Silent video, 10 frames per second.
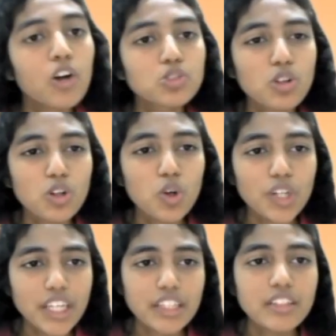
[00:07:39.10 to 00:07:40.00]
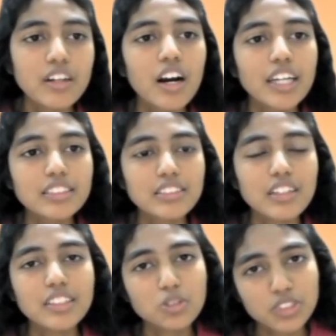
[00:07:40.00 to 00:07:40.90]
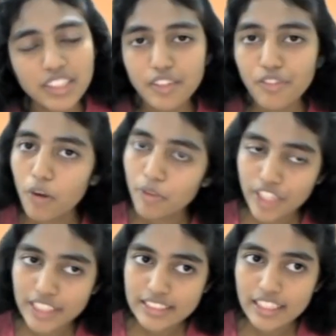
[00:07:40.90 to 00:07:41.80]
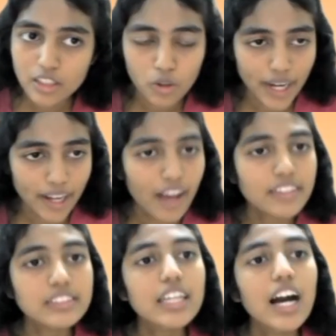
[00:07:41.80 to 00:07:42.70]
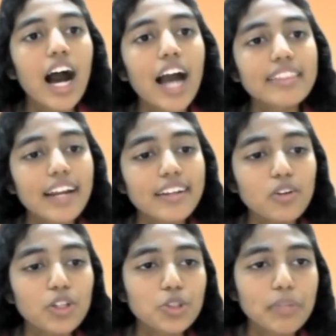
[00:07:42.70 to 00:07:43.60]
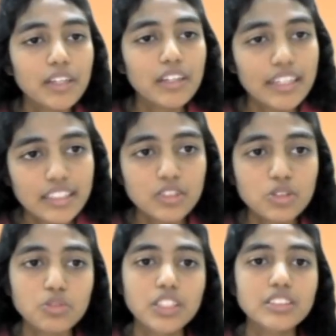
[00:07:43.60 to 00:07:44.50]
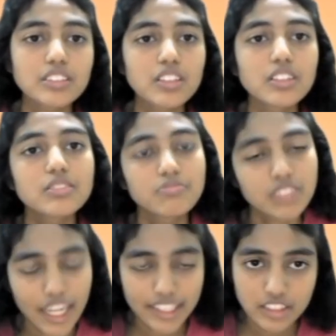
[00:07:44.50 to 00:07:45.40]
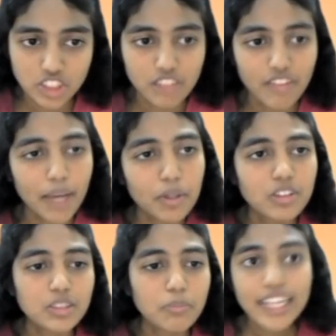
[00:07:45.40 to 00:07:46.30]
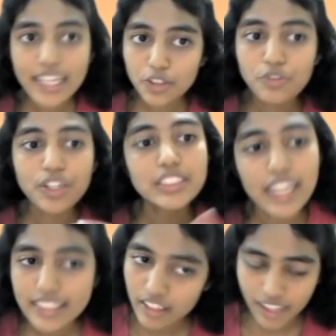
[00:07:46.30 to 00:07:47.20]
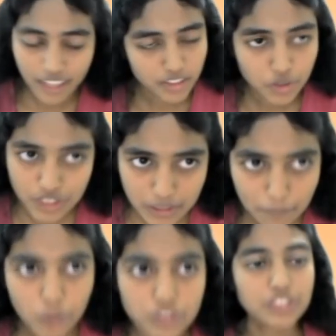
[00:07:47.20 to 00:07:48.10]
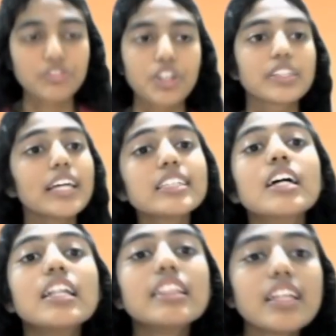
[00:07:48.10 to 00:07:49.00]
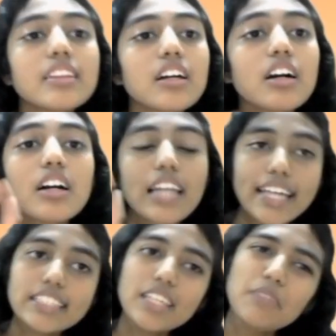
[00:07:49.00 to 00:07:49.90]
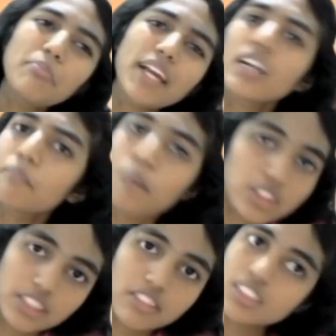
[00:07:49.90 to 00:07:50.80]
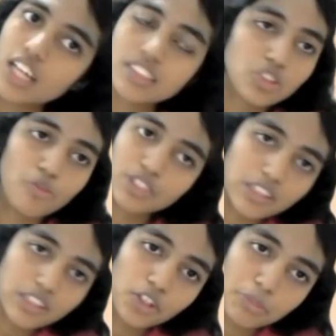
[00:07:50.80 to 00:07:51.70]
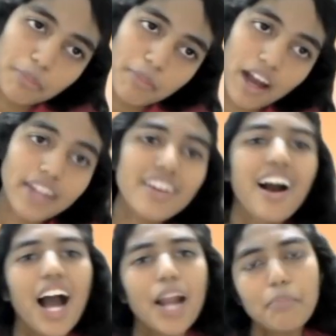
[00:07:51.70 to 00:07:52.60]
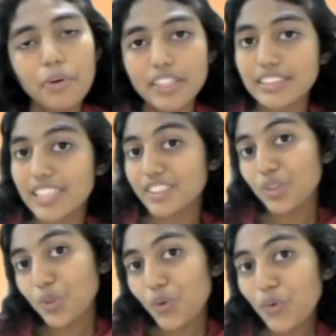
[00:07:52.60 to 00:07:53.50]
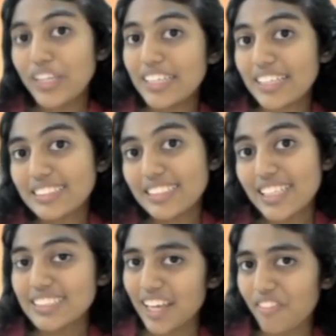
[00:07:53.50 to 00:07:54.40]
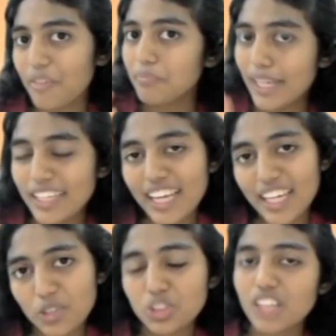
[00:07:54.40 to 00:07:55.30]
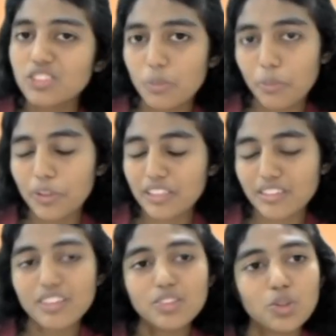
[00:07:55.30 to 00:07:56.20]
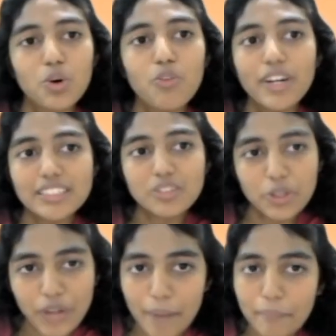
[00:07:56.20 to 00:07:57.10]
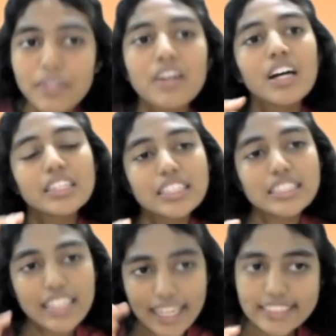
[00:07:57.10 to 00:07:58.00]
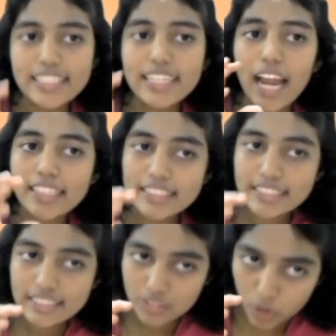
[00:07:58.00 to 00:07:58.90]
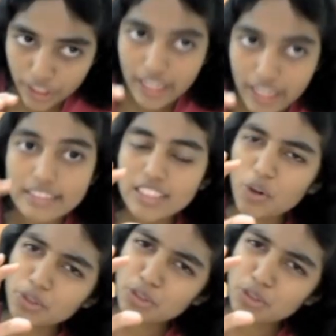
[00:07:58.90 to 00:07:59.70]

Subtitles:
So chlorine is the dissociated form of HCl, fluoride ions, and that are going to be leading towards the stacking gel. Why? Because the negative one is getting attracted towards the positive one. Yes. Then the glycine being positively charged is obviously going to be behind, and proteins, as you know, that SDS gave a net negative charge to the protein. So what is going to happen? This glycine and this chlorine ions are going to